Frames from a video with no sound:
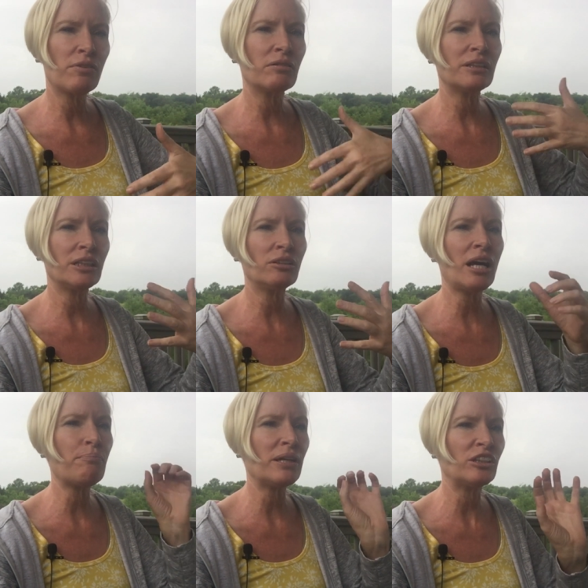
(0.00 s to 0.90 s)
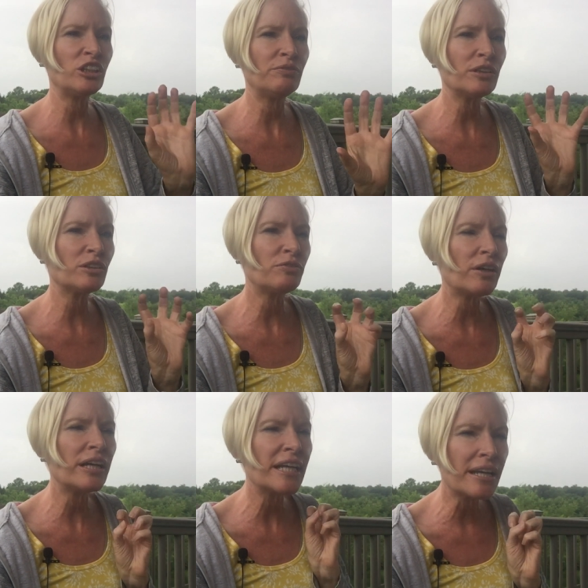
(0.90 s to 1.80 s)
forward to do that, but she feels
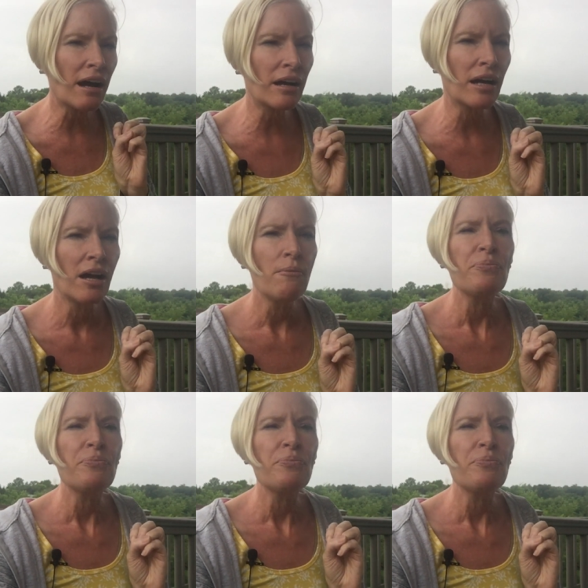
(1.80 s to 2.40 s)
very young.